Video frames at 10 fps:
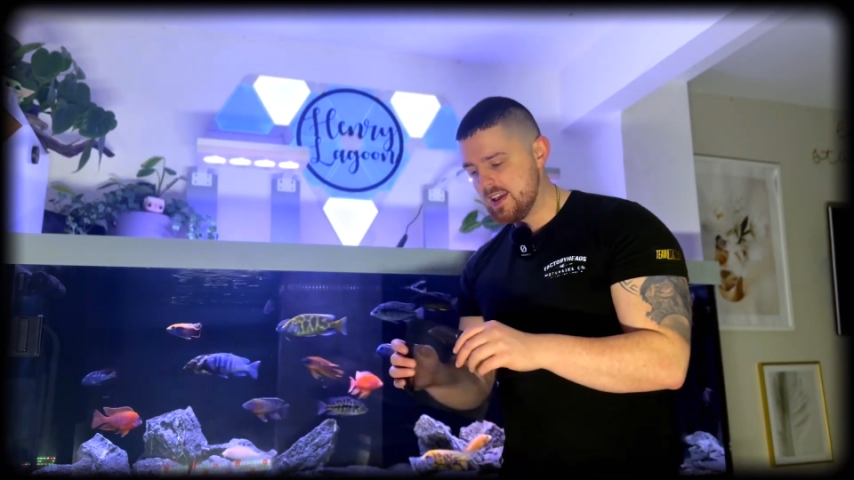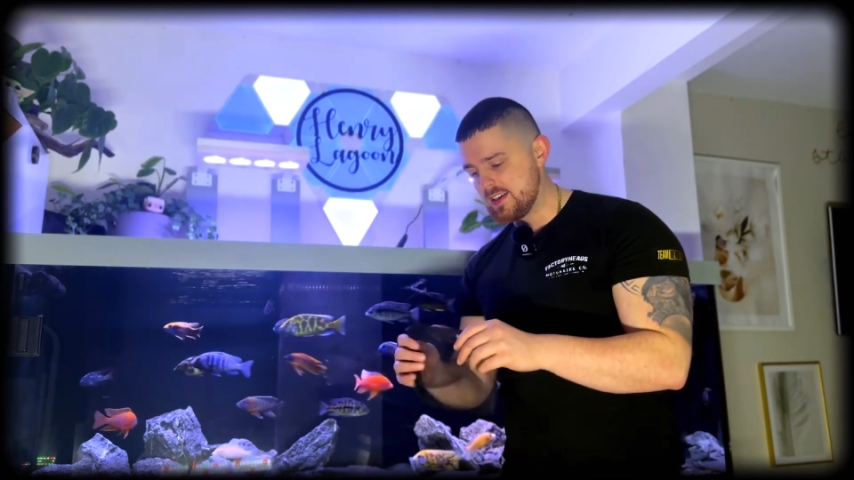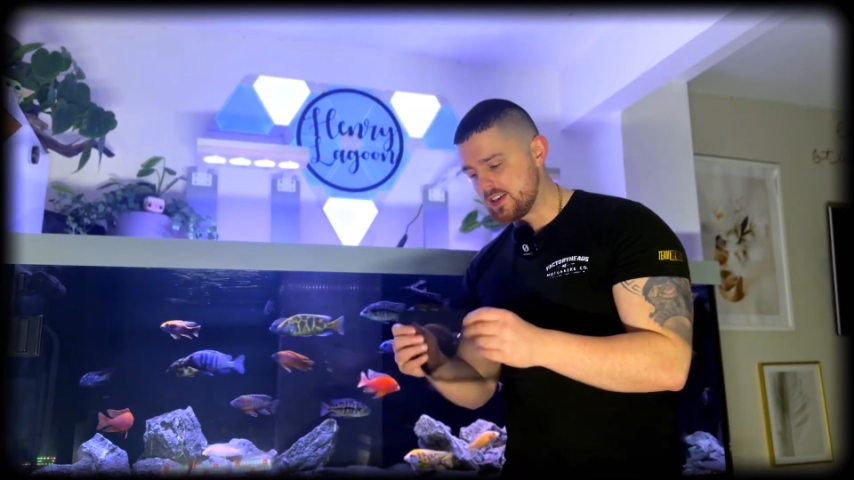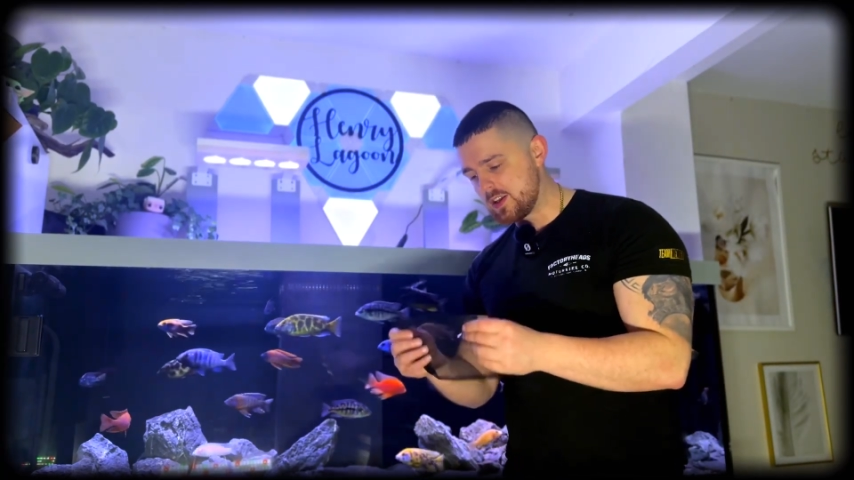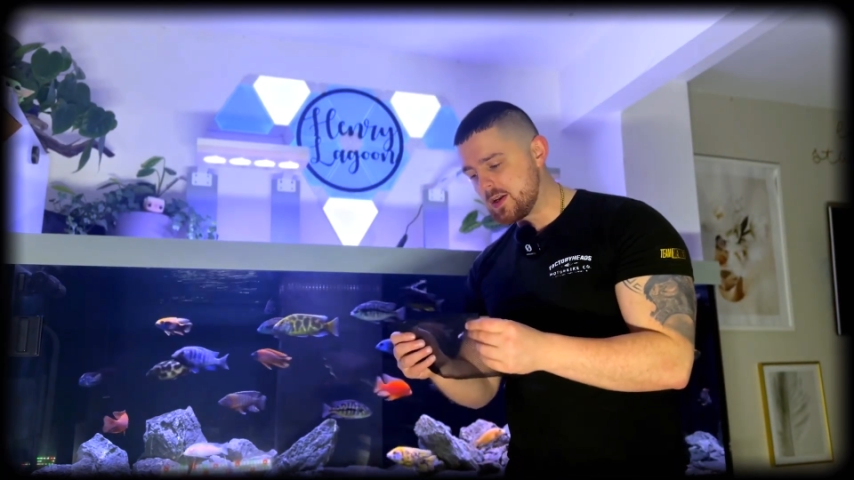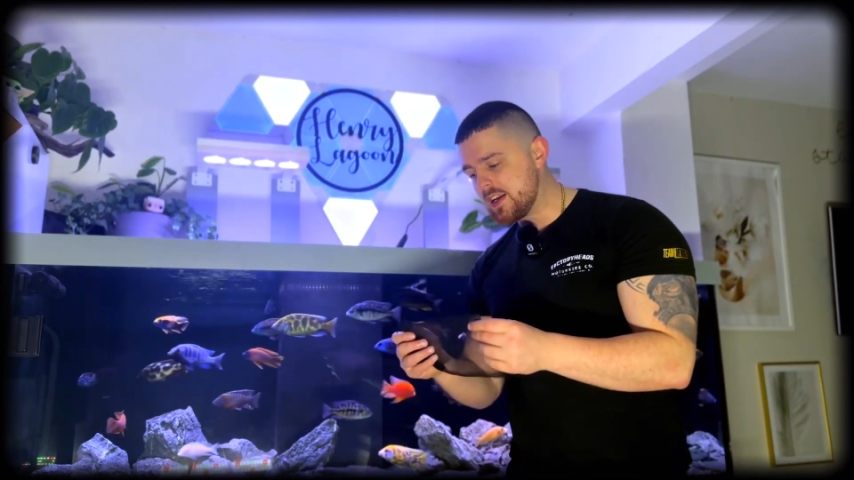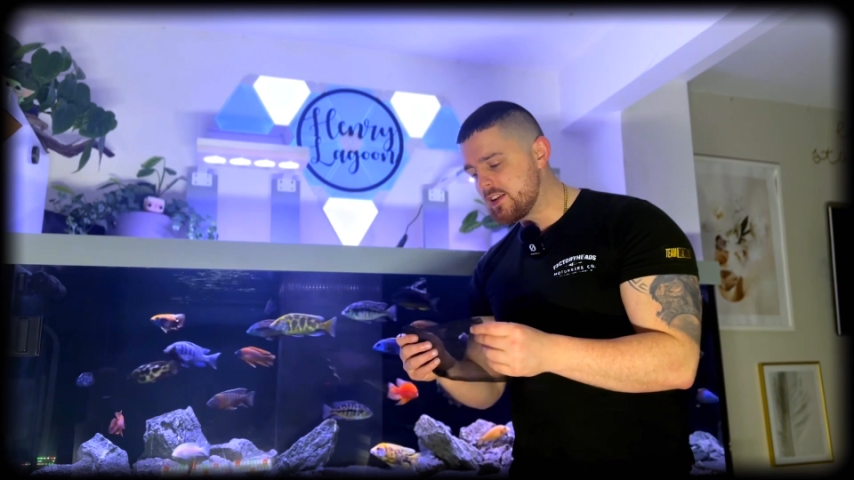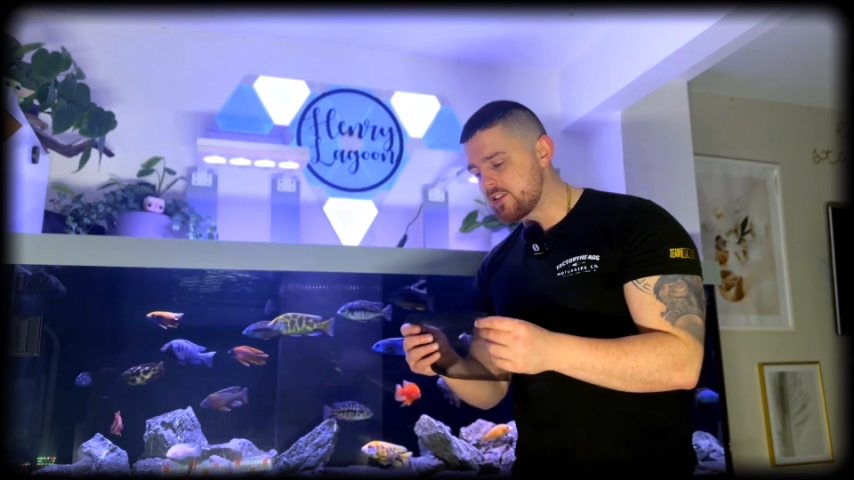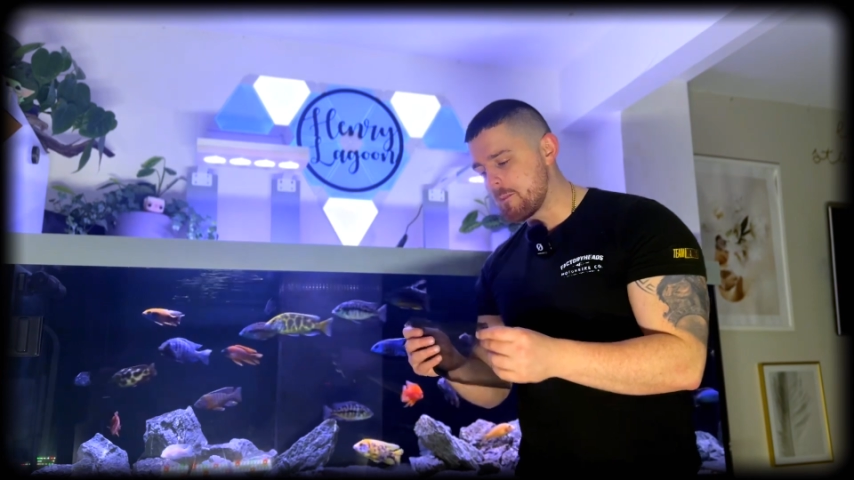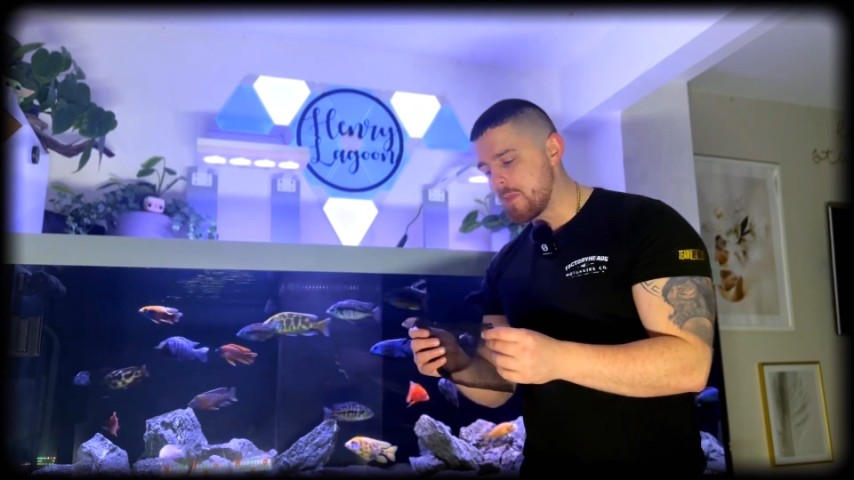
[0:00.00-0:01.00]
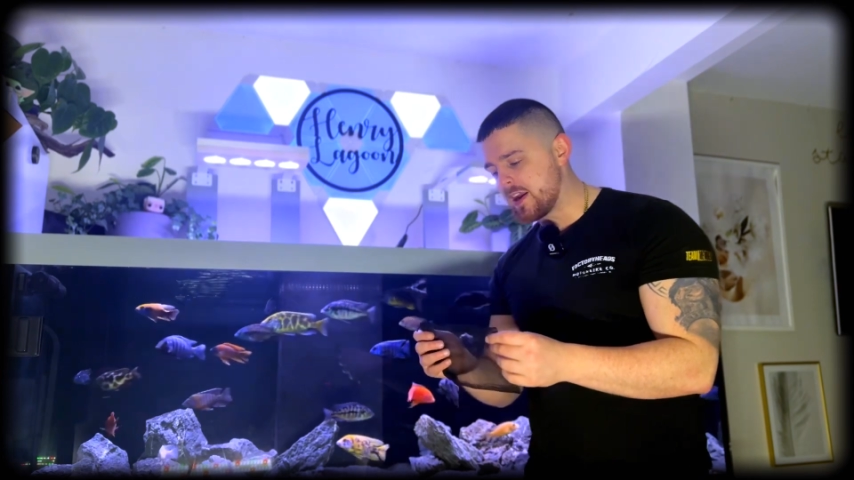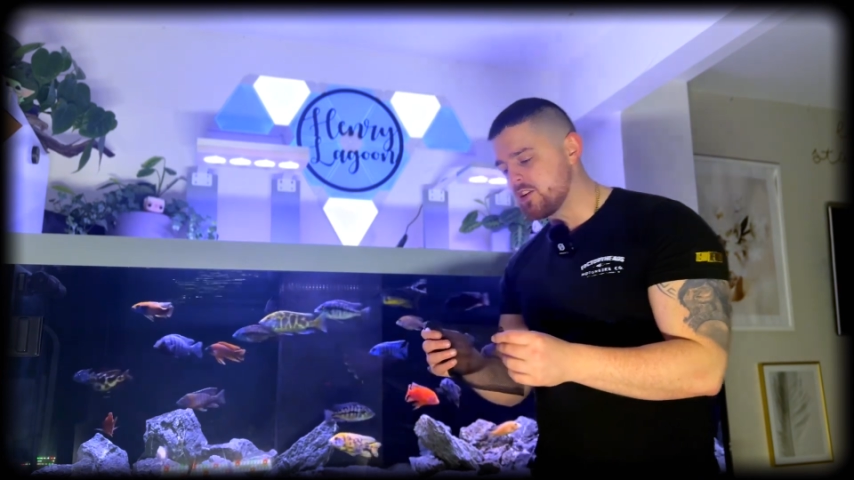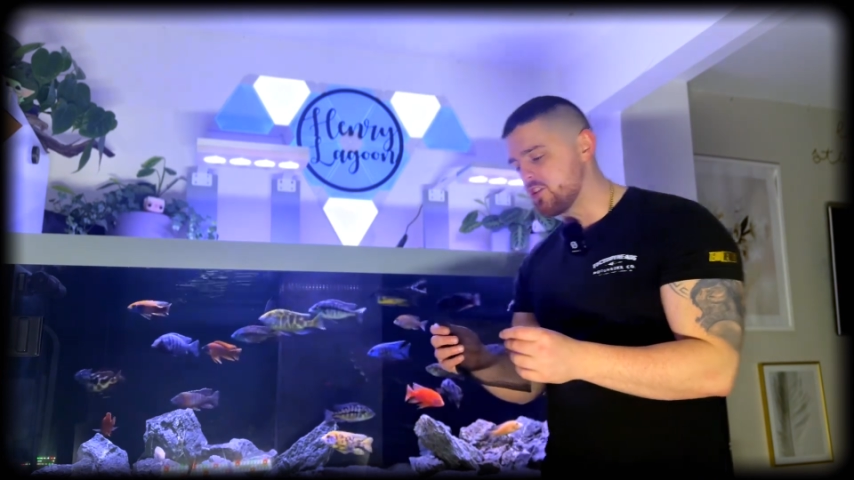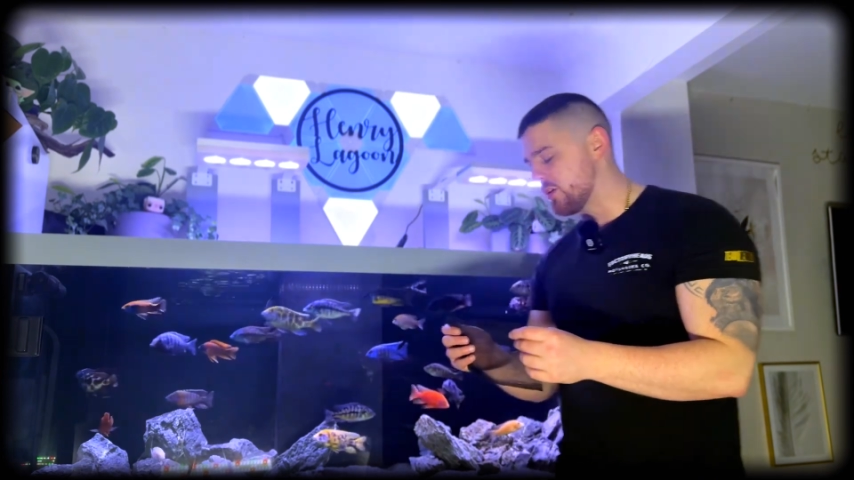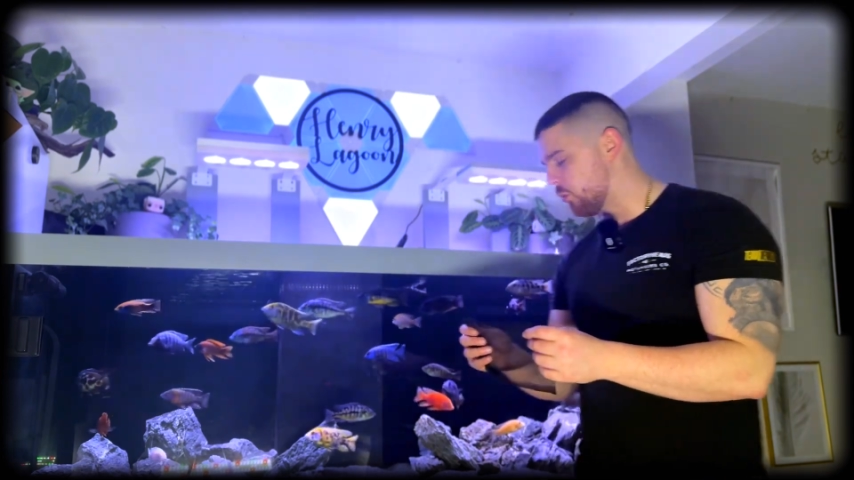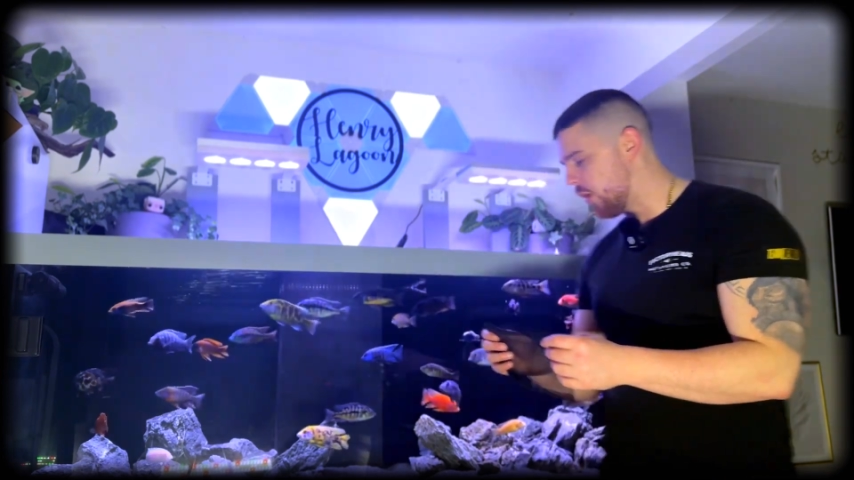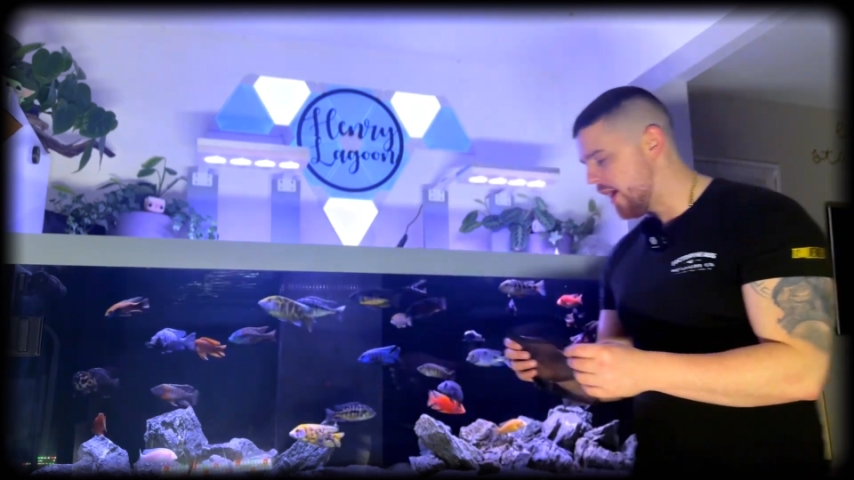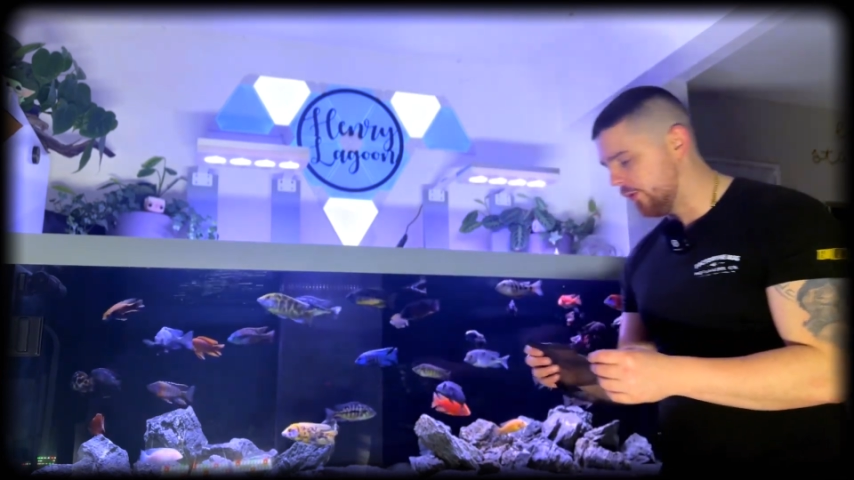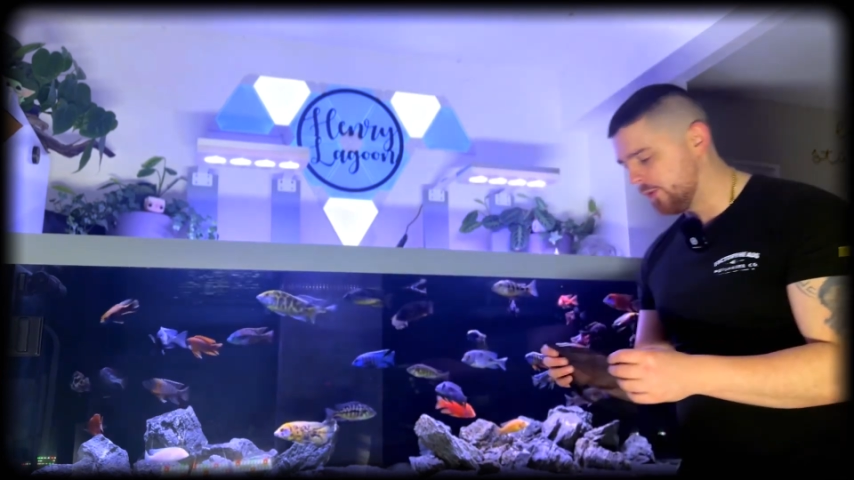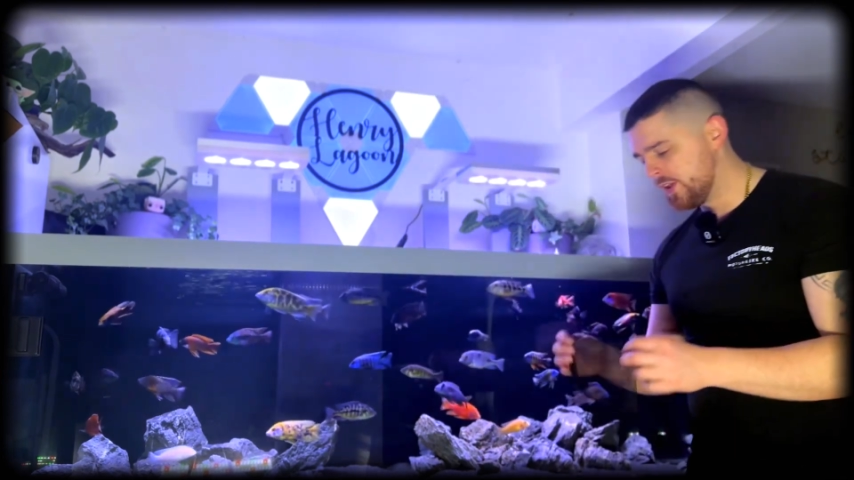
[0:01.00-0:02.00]
you do need to manage it
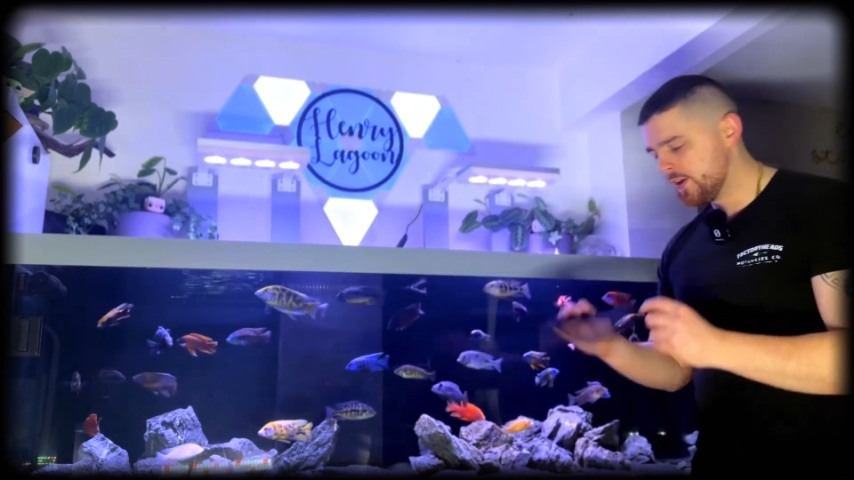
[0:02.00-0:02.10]
well.